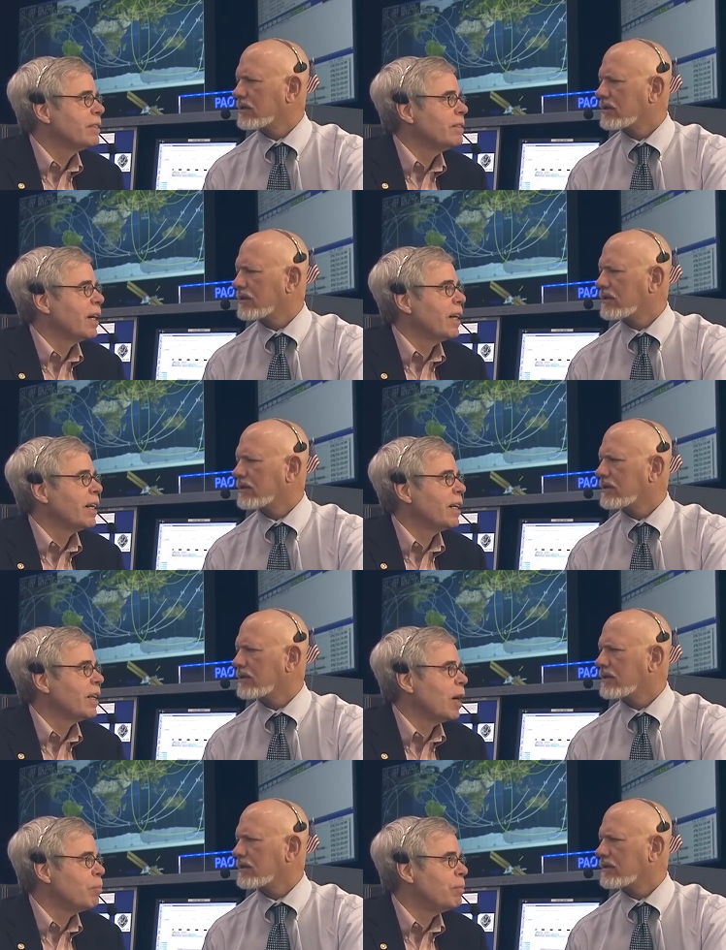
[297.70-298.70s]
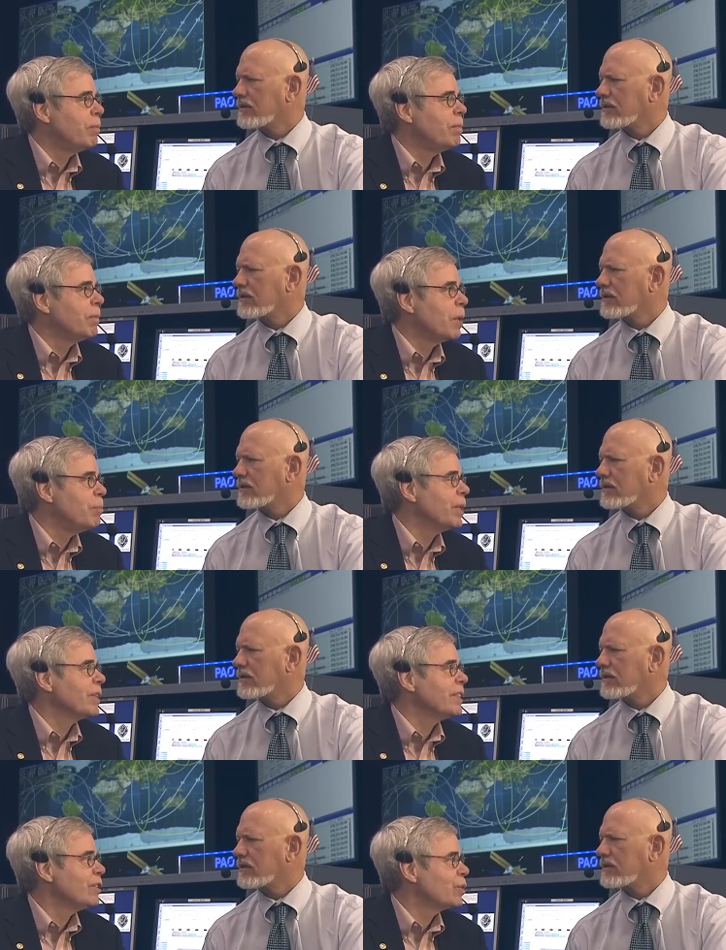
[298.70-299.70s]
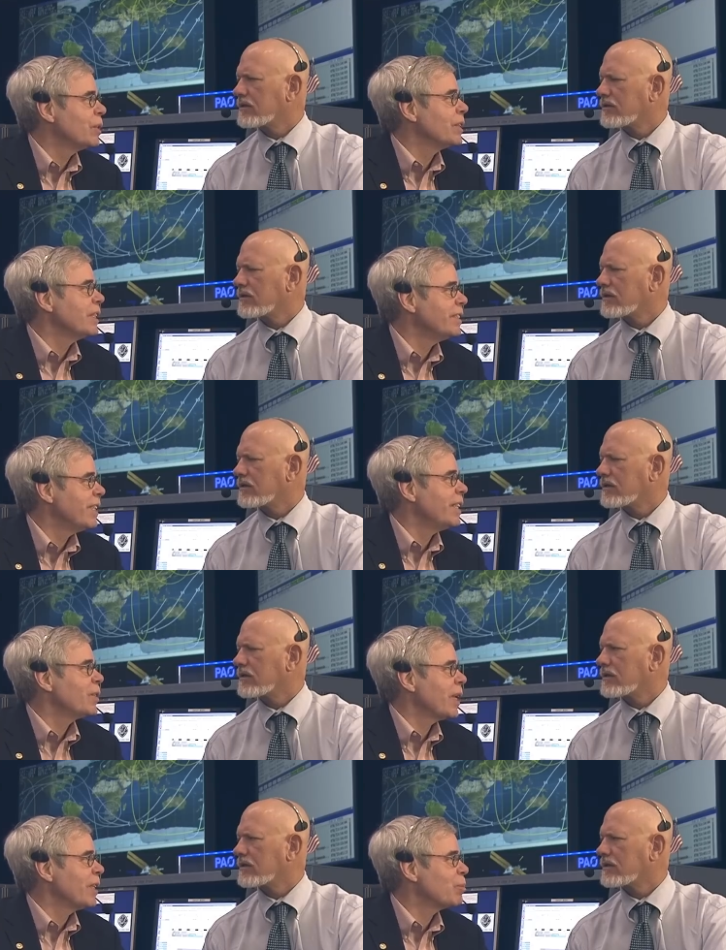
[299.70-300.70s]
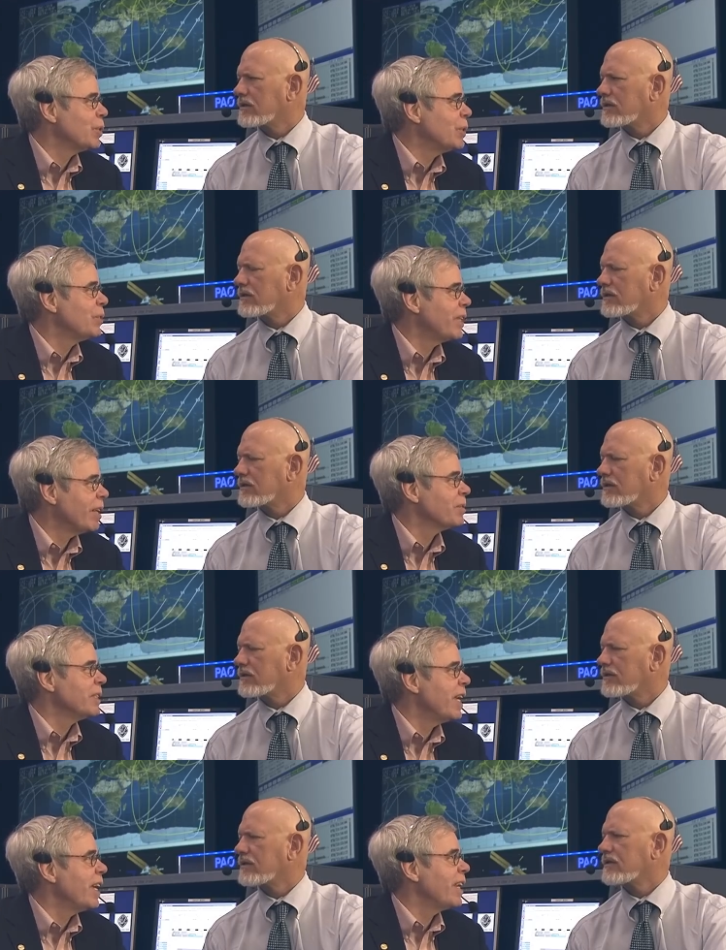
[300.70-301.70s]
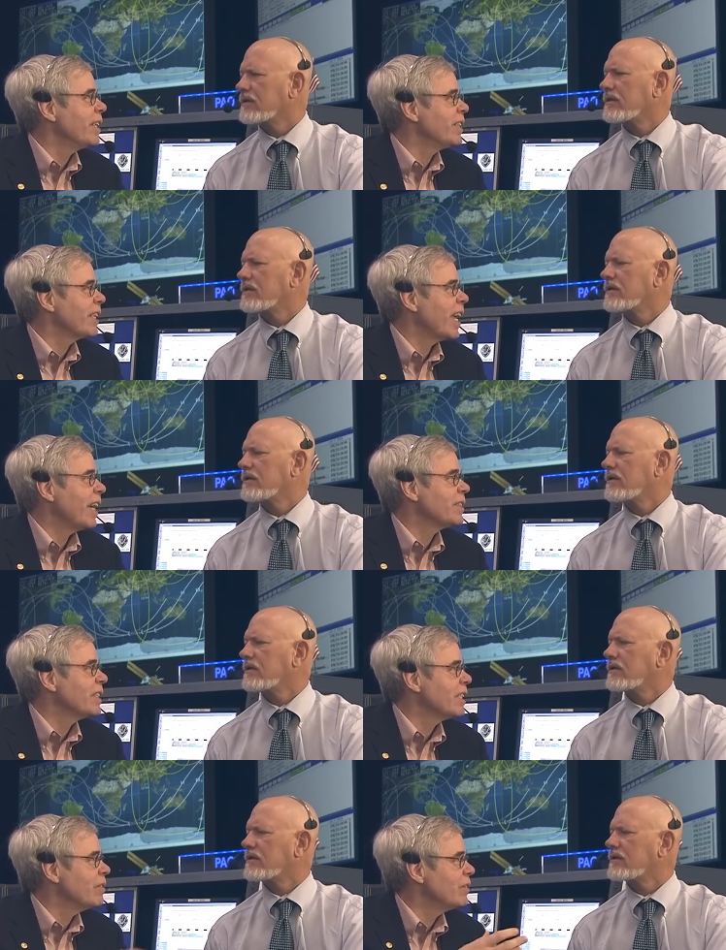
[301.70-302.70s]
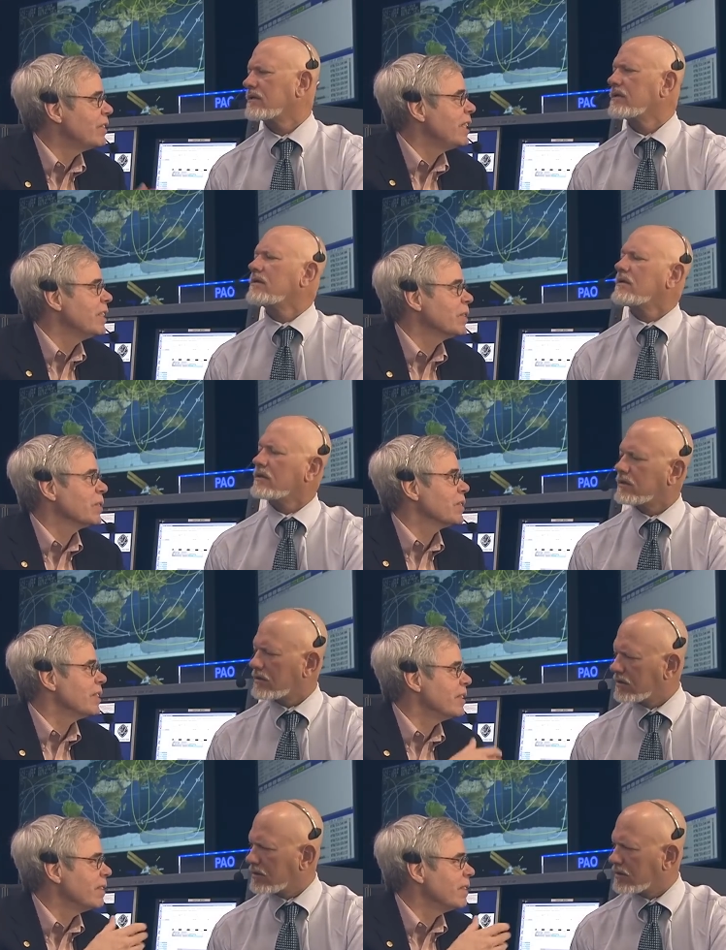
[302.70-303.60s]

Speaker 1: uh, a billion trillion dendrites produced every day in the casting of steels and,